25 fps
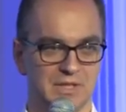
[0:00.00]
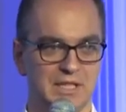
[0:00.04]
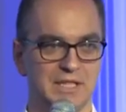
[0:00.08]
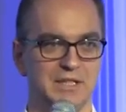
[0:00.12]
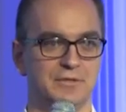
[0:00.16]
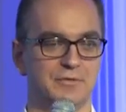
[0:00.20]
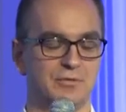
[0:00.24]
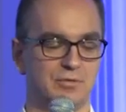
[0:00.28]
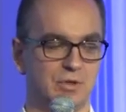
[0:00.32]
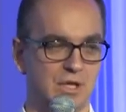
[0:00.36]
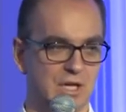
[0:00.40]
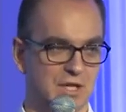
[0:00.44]

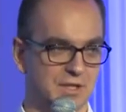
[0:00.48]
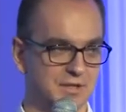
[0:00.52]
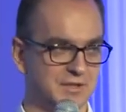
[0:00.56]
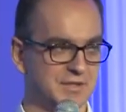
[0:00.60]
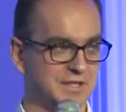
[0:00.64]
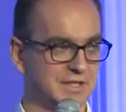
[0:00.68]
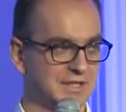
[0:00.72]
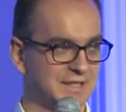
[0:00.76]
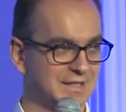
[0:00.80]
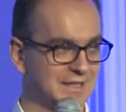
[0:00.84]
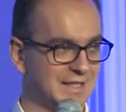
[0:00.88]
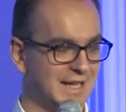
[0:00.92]
In
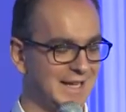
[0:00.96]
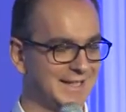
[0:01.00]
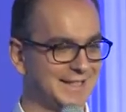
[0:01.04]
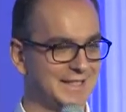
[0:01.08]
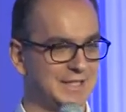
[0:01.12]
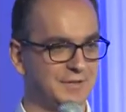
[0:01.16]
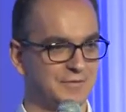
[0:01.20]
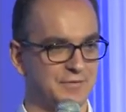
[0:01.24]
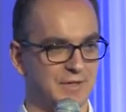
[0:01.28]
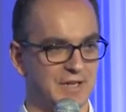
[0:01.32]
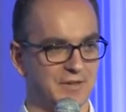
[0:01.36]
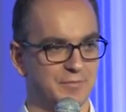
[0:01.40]
France, it's
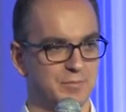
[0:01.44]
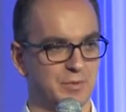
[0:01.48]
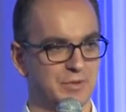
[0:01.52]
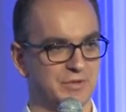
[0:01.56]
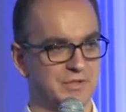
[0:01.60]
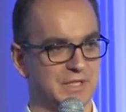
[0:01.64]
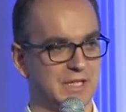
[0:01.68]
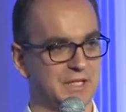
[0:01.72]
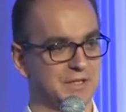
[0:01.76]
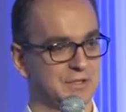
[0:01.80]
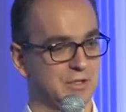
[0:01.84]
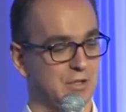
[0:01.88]

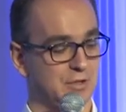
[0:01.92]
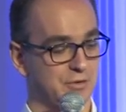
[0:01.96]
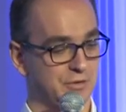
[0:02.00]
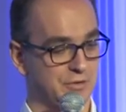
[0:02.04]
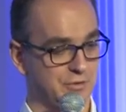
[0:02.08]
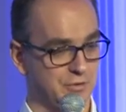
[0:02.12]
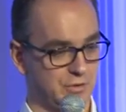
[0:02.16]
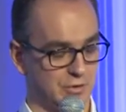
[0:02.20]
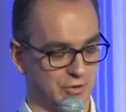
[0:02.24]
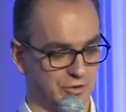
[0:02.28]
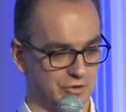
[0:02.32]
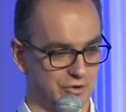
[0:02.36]
95% on
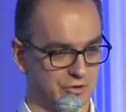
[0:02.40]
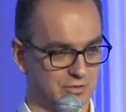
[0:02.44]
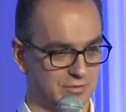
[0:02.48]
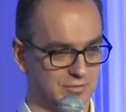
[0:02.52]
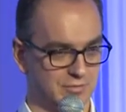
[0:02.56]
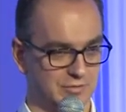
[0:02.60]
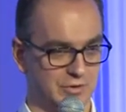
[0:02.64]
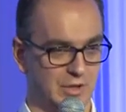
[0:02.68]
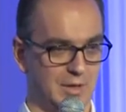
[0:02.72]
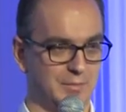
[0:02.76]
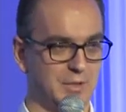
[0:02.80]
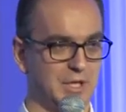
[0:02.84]
search.
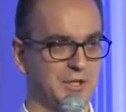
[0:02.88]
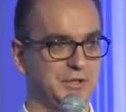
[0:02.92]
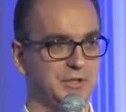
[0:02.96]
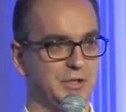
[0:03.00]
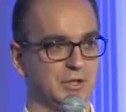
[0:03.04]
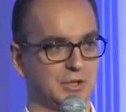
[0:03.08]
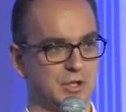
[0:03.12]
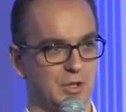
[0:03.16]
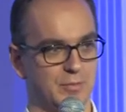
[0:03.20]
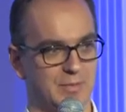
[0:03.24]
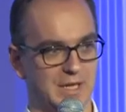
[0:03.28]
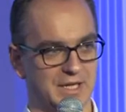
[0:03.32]
So I'm not
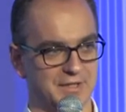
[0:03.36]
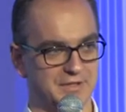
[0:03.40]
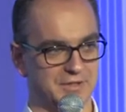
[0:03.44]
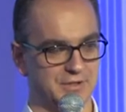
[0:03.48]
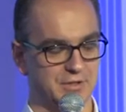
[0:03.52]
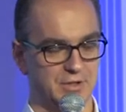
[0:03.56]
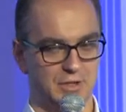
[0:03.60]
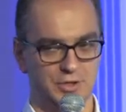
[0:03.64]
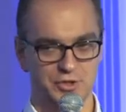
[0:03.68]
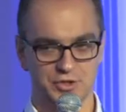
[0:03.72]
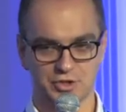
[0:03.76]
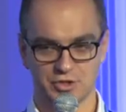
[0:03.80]
talking about
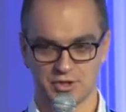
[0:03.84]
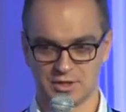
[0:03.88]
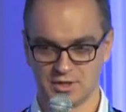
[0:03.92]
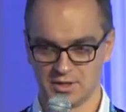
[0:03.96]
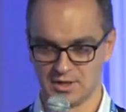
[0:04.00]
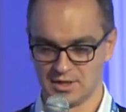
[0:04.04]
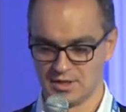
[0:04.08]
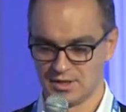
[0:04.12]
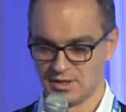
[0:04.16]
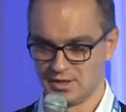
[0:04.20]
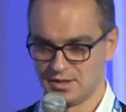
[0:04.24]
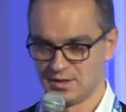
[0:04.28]
search,
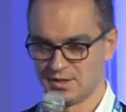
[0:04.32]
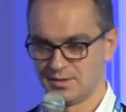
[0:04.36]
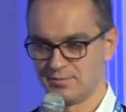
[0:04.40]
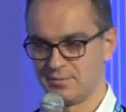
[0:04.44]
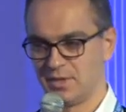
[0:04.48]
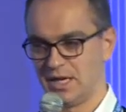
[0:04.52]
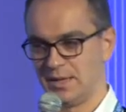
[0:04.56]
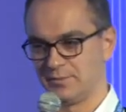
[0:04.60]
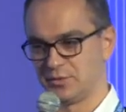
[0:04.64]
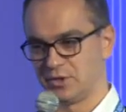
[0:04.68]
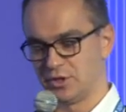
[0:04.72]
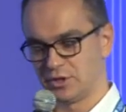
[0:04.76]

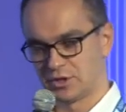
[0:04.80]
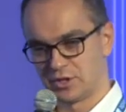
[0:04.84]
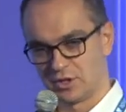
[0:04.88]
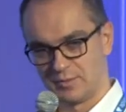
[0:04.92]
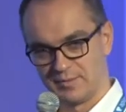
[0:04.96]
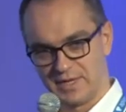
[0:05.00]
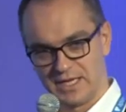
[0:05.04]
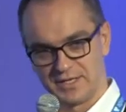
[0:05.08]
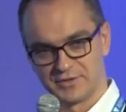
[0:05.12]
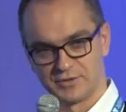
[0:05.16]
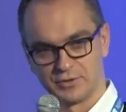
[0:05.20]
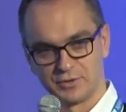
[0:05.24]
but I'm talking
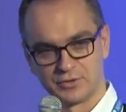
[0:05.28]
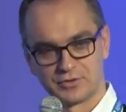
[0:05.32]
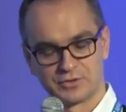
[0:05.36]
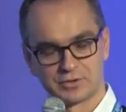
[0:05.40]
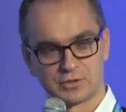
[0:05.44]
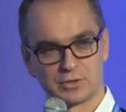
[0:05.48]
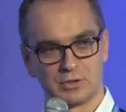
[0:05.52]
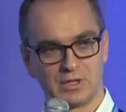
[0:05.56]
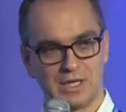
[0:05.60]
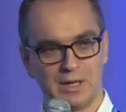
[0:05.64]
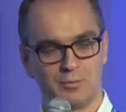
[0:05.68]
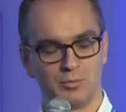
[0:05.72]
about
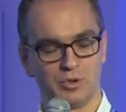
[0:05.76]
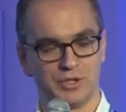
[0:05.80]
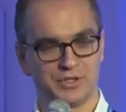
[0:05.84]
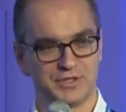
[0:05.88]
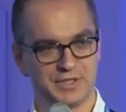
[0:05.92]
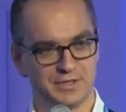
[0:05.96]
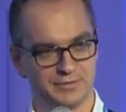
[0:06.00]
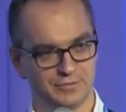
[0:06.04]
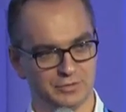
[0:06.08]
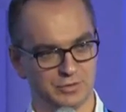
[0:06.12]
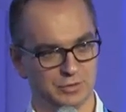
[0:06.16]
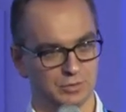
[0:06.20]
those
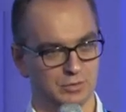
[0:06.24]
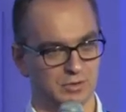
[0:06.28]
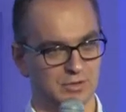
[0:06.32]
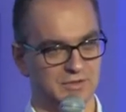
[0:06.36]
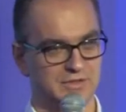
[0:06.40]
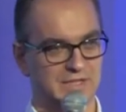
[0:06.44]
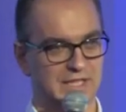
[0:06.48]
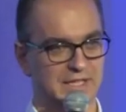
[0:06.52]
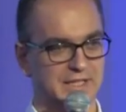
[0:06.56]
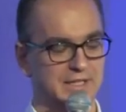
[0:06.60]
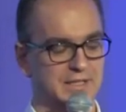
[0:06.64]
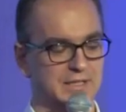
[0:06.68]
collaborative
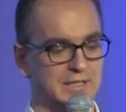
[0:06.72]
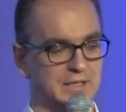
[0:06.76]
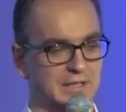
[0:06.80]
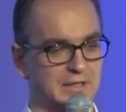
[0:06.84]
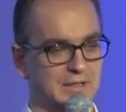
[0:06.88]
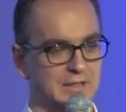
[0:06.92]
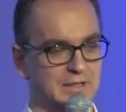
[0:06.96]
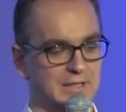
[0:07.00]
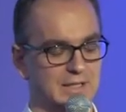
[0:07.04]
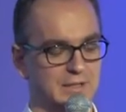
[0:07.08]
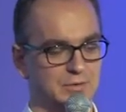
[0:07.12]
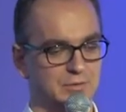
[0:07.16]
tools like,
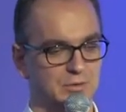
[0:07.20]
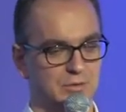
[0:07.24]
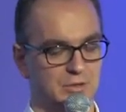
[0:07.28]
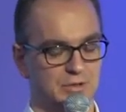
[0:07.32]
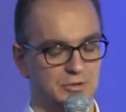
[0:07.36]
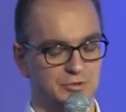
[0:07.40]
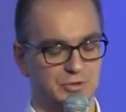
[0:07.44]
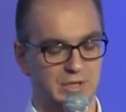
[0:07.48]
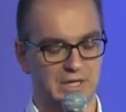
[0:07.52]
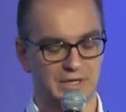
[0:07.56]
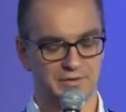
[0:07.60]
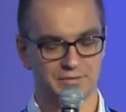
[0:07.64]
uh, like
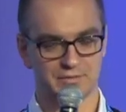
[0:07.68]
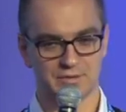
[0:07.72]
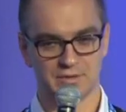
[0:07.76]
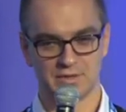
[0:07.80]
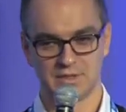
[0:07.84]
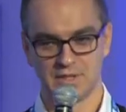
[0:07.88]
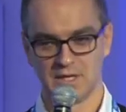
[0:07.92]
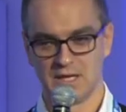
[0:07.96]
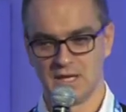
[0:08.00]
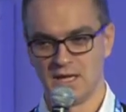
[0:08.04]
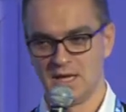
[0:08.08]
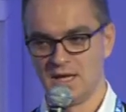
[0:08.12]
Google Drive.
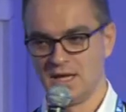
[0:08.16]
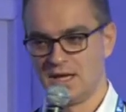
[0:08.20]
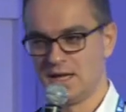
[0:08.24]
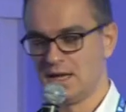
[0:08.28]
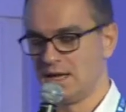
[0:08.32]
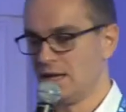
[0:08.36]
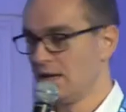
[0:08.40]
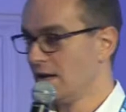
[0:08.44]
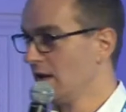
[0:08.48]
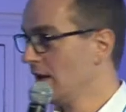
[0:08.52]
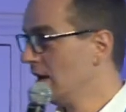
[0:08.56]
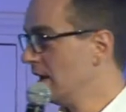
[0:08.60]

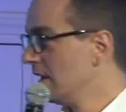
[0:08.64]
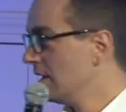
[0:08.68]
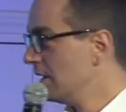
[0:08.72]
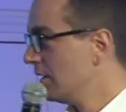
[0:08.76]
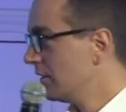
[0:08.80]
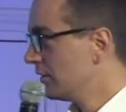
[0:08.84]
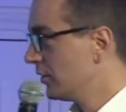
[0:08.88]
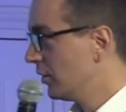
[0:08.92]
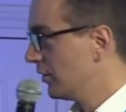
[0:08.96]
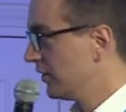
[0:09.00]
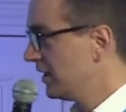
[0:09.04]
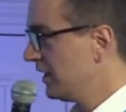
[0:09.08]

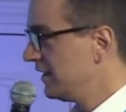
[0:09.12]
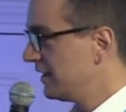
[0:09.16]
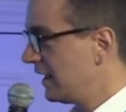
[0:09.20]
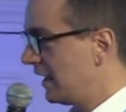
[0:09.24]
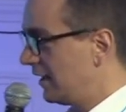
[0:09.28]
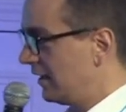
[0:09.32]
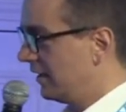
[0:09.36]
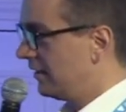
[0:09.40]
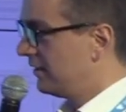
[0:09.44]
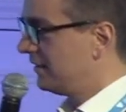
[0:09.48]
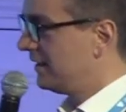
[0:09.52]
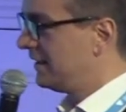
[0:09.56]
So
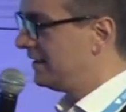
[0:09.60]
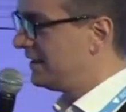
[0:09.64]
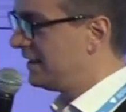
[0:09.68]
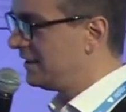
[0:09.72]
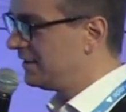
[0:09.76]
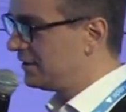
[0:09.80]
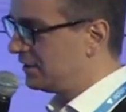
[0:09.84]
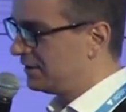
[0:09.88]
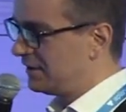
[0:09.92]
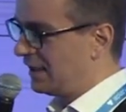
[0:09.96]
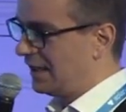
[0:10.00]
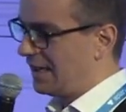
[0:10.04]
are, this
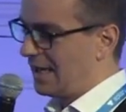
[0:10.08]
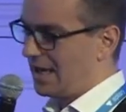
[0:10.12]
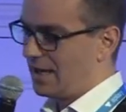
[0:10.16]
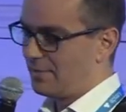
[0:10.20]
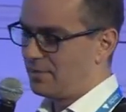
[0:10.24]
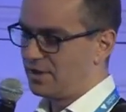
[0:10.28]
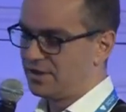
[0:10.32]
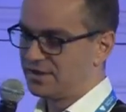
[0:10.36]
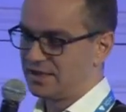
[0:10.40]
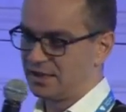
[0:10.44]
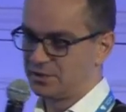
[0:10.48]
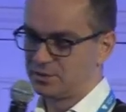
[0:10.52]
is a
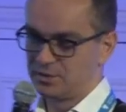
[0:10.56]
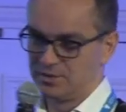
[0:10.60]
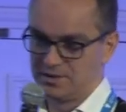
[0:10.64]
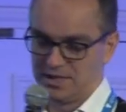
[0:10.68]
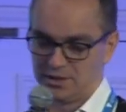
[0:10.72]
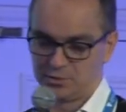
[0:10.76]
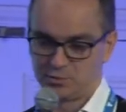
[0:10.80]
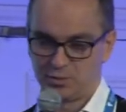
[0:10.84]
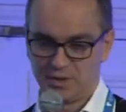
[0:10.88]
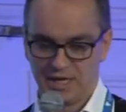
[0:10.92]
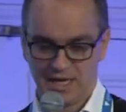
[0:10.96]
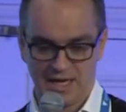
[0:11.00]
dilemma that,
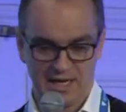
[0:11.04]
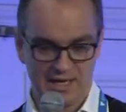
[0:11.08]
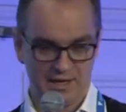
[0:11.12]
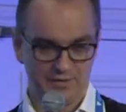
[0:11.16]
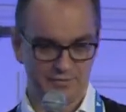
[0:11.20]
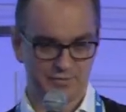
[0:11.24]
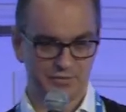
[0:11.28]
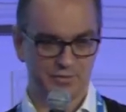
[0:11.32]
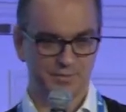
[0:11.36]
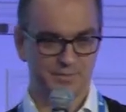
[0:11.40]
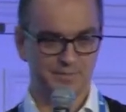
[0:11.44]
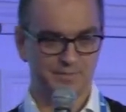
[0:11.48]
that we
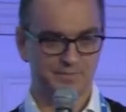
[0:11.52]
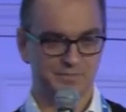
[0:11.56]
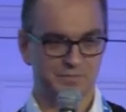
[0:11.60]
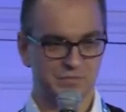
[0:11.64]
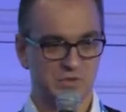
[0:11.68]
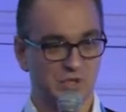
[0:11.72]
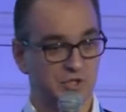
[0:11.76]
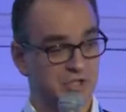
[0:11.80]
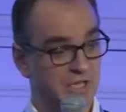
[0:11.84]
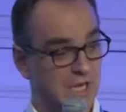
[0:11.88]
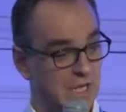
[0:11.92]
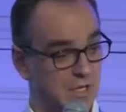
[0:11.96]
have.
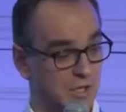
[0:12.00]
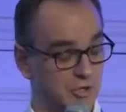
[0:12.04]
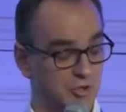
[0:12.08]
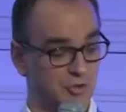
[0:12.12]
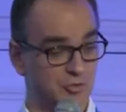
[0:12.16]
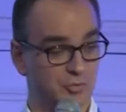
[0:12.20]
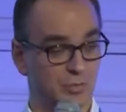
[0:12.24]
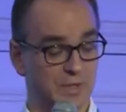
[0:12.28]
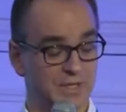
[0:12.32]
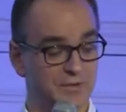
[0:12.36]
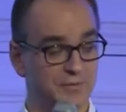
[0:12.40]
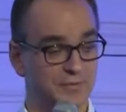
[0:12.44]
The
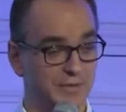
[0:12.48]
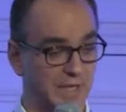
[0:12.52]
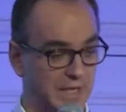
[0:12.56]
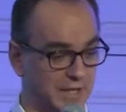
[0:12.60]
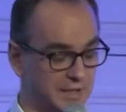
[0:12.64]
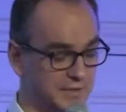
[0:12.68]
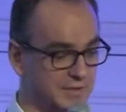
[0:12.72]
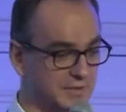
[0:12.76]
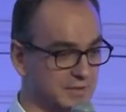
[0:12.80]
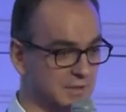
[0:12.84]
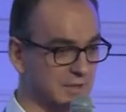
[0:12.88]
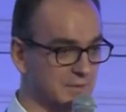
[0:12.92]
challenge we
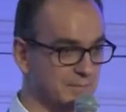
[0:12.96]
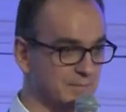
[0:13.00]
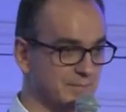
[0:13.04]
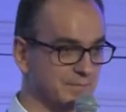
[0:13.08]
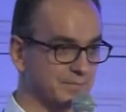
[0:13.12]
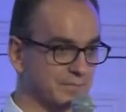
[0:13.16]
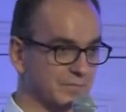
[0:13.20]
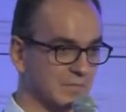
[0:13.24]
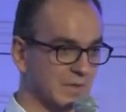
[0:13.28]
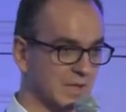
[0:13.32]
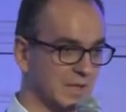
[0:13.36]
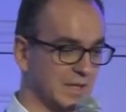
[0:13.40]
face
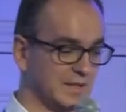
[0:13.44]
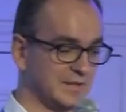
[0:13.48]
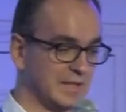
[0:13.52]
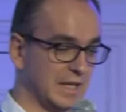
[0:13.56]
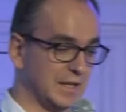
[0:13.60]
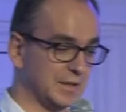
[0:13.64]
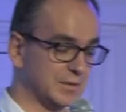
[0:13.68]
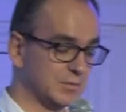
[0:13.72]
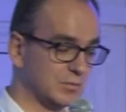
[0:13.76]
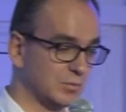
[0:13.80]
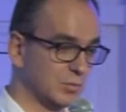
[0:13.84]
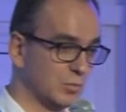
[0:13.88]
is
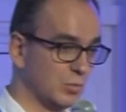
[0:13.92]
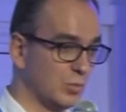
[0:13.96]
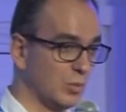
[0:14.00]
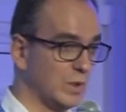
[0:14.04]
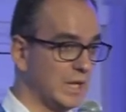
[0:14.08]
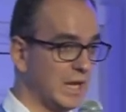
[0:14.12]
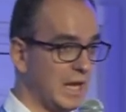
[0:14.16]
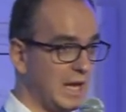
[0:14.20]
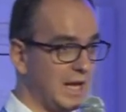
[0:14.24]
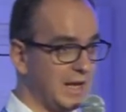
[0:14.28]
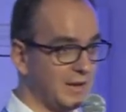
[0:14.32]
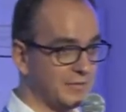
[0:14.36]
that
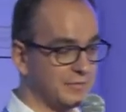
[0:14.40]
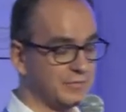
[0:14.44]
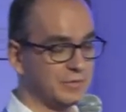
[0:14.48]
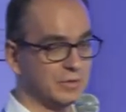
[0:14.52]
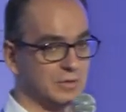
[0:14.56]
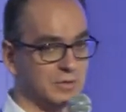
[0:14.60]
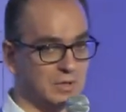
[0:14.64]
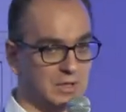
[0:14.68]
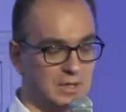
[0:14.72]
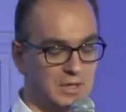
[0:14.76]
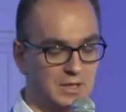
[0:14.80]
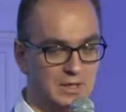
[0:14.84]
we
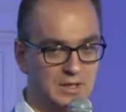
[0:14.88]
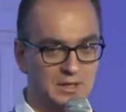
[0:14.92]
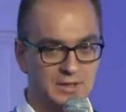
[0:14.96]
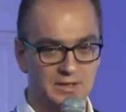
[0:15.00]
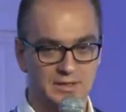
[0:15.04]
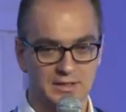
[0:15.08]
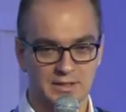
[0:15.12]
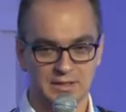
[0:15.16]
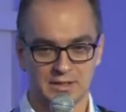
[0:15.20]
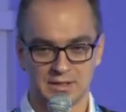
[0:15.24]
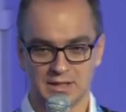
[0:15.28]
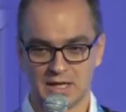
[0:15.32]
have
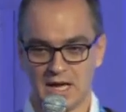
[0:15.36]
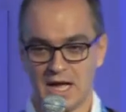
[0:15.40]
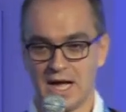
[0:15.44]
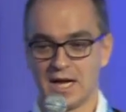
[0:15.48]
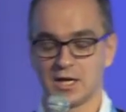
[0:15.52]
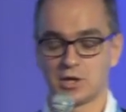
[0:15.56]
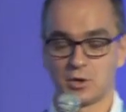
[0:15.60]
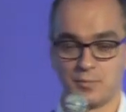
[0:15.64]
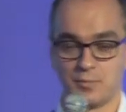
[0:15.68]
our